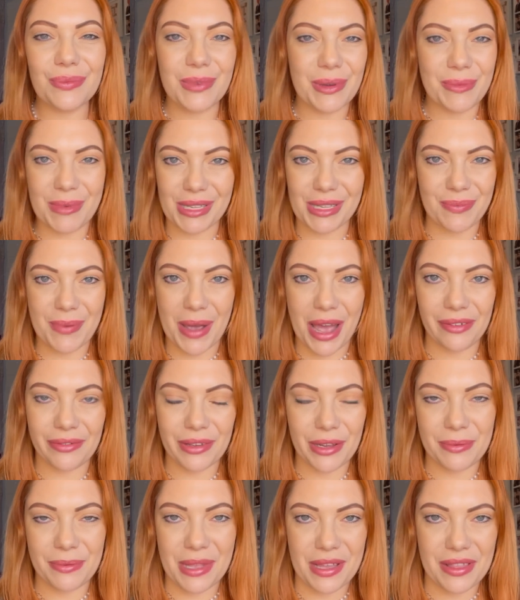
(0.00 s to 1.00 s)
women's
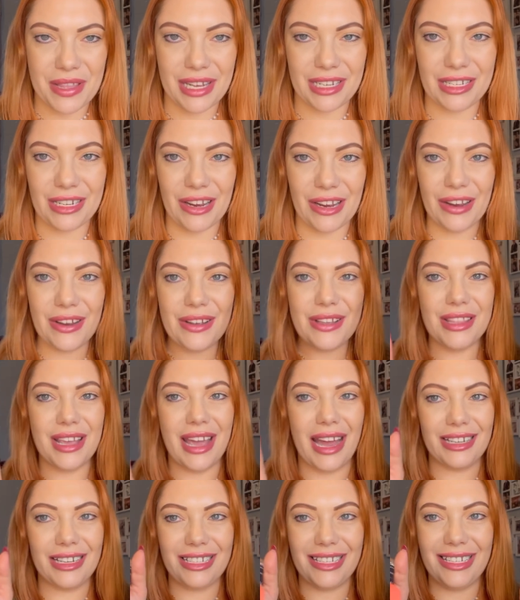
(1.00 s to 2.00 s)
perfume that they do. They
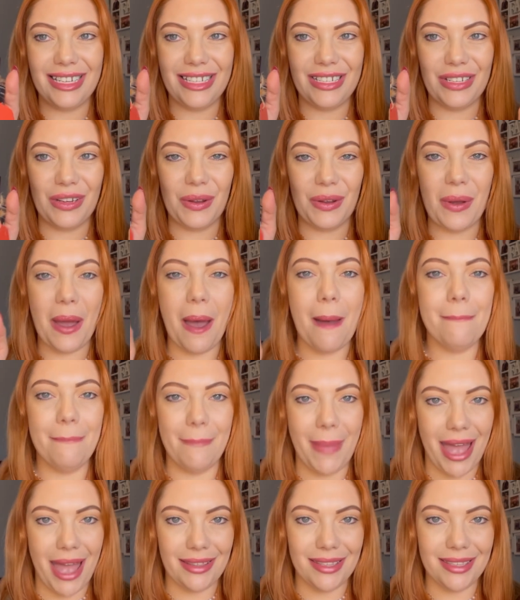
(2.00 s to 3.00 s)
actually do
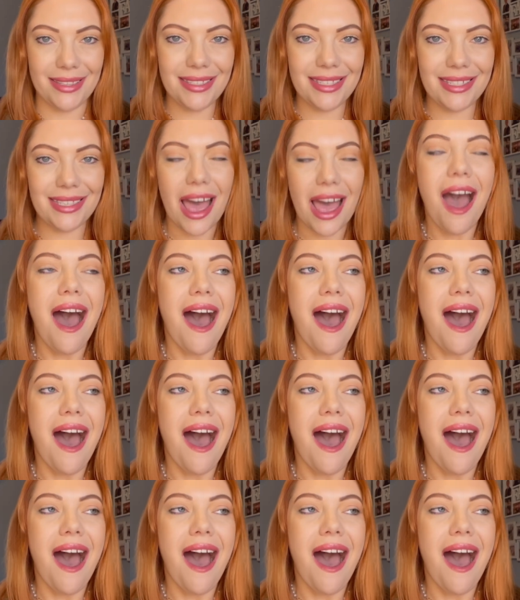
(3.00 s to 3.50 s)
men's.